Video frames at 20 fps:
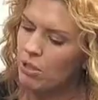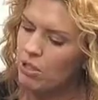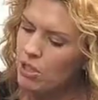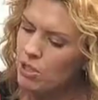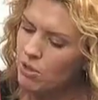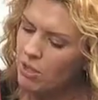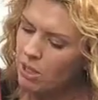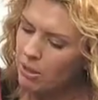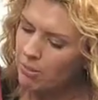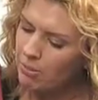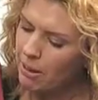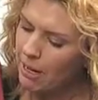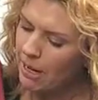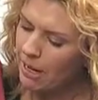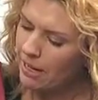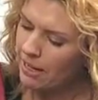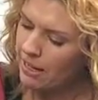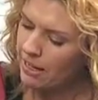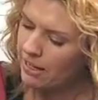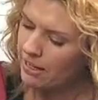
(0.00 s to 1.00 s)
once you get a
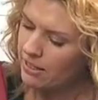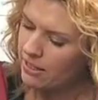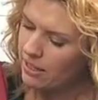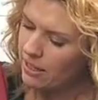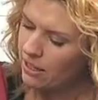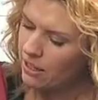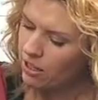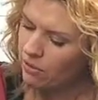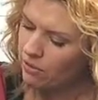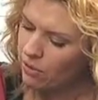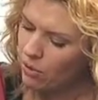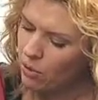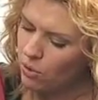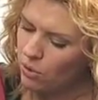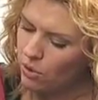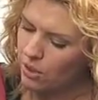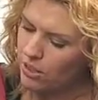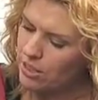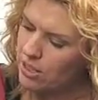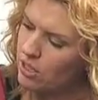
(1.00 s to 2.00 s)
body into here, of
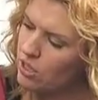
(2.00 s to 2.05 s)
course,